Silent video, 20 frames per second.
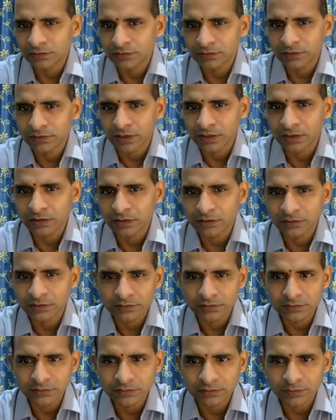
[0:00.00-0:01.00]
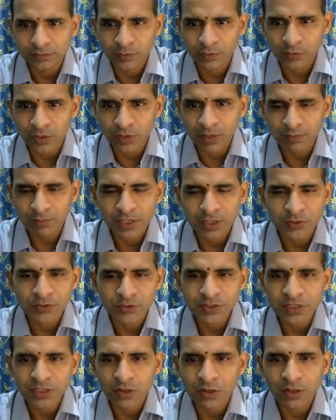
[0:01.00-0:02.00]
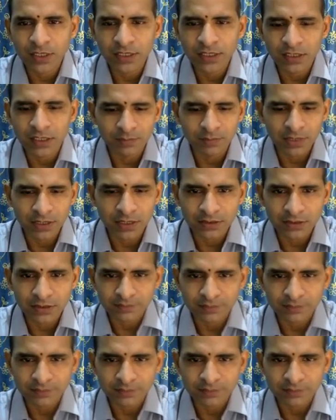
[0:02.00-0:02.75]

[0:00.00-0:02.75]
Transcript: the program by using online compiler.